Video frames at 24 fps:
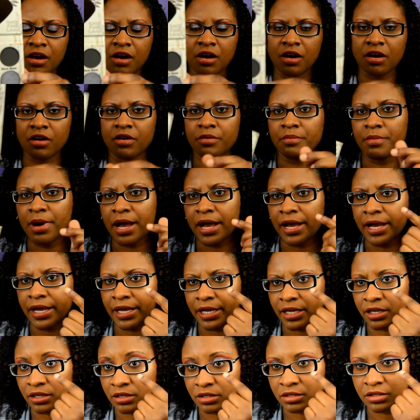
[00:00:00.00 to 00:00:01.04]
on
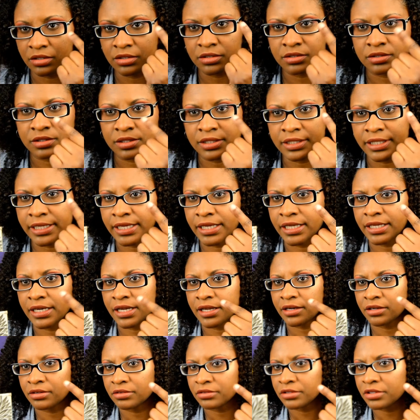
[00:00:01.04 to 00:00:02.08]
my lid.
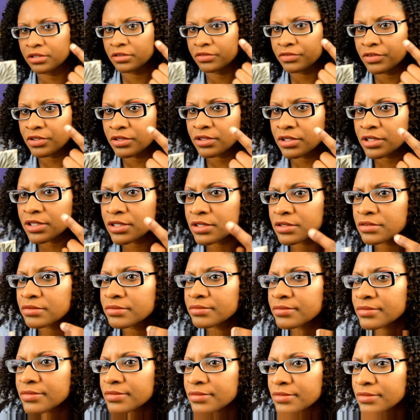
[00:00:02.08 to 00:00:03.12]
I don't know if you can,
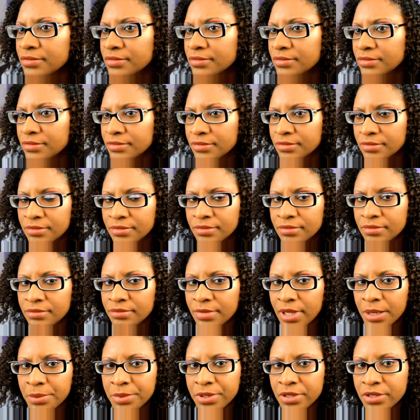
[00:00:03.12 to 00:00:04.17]

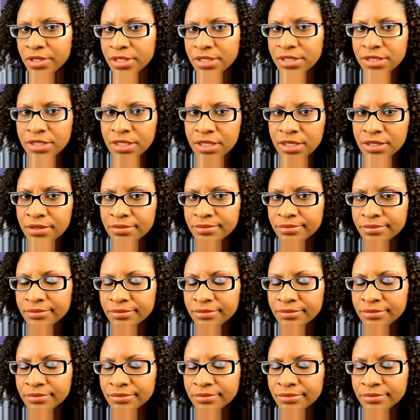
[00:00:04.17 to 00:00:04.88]
maybe you can see it,